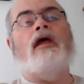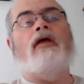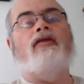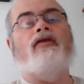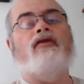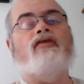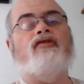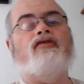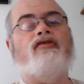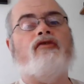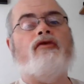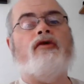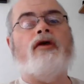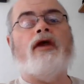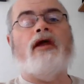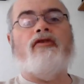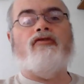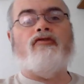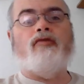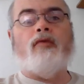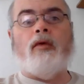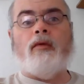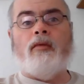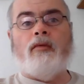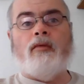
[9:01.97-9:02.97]
This
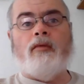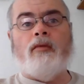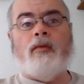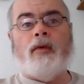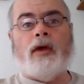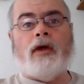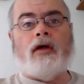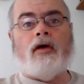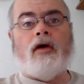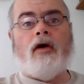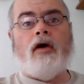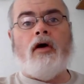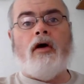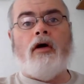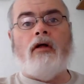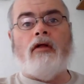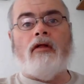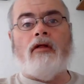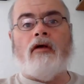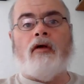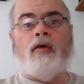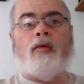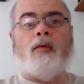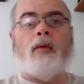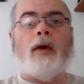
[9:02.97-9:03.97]
creates what we
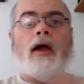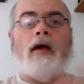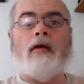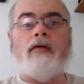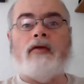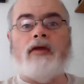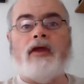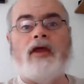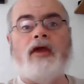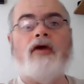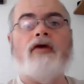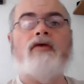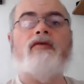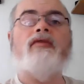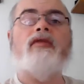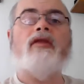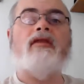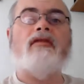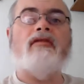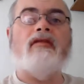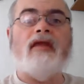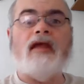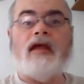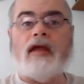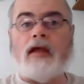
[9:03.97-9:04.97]
call around here
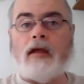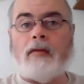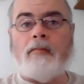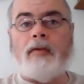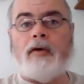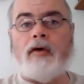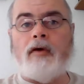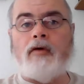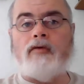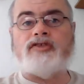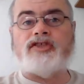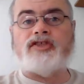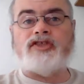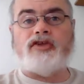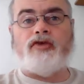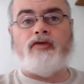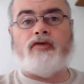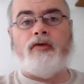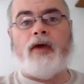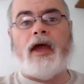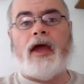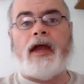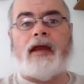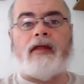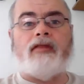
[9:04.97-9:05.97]
decomposed
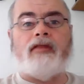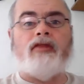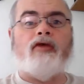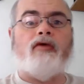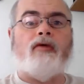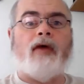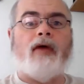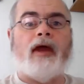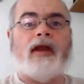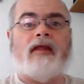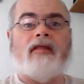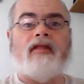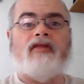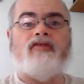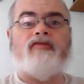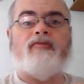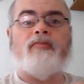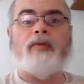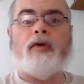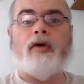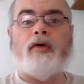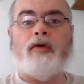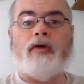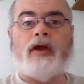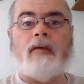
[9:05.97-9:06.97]
granite. Granite
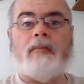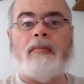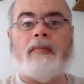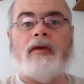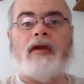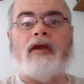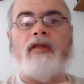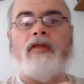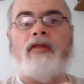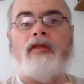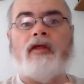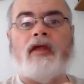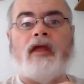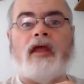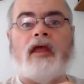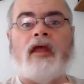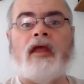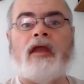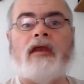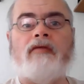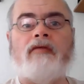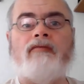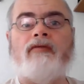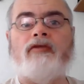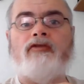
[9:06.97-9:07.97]
will open up
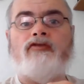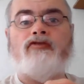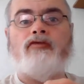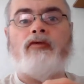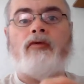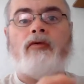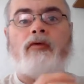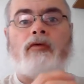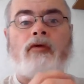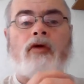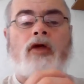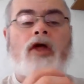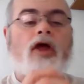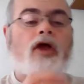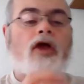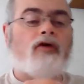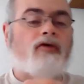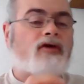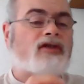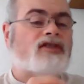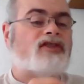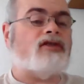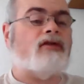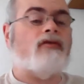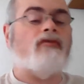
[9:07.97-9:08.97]
into individual
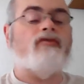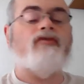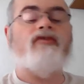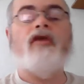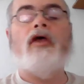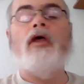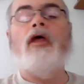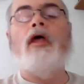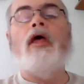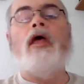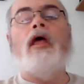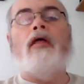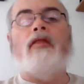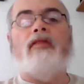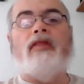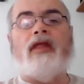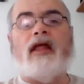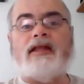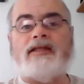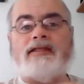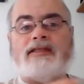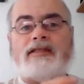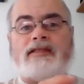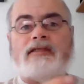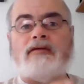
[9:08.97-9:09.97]
crystals.
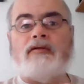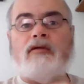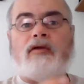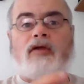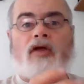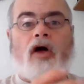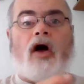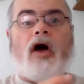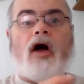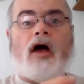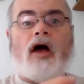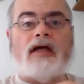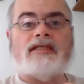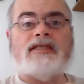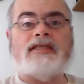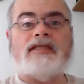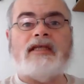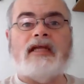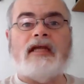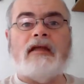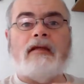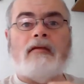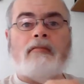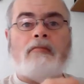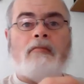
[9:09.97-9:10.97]
That's
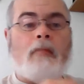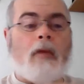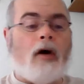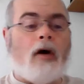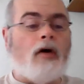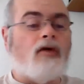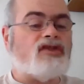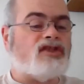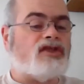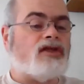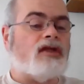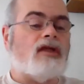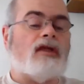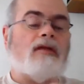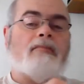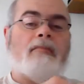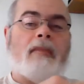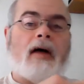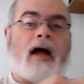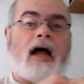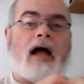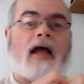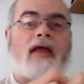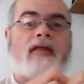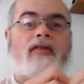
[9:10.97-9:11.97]
caused
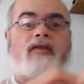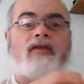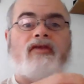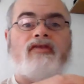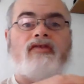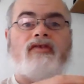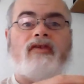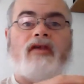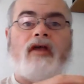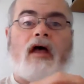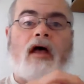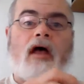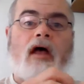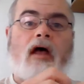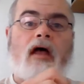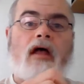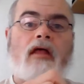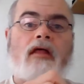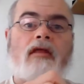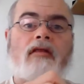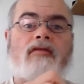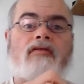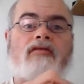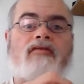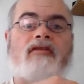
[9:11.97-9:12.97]
mostly by this
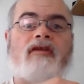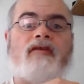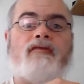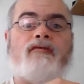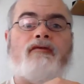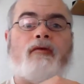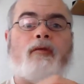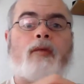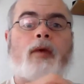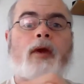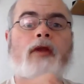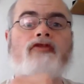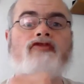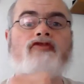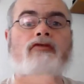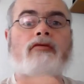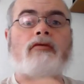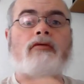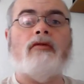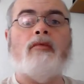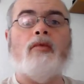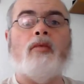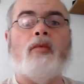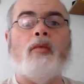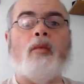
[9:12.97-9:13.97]

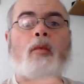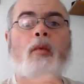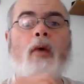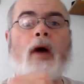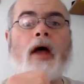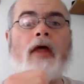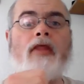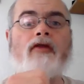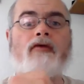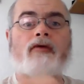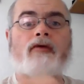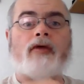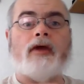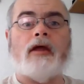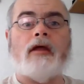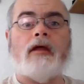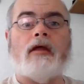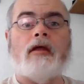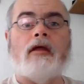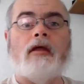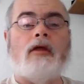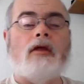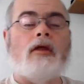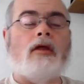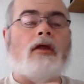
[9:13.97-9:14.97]
differential
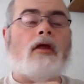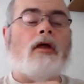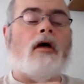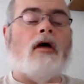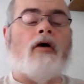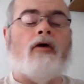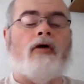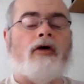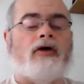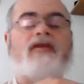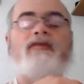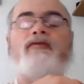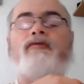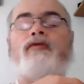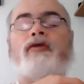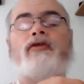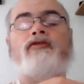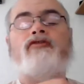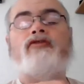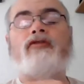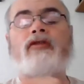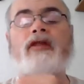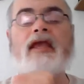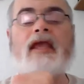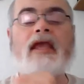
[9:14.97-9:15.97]
weathering or
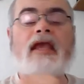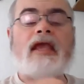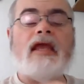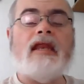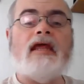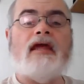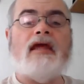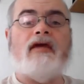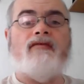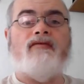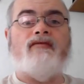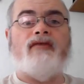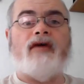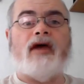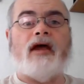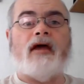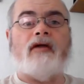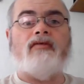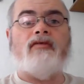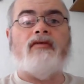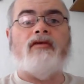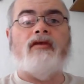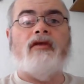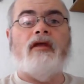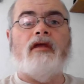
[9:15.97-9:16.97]
differential heating
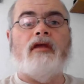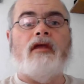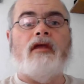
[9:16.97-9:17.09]
effect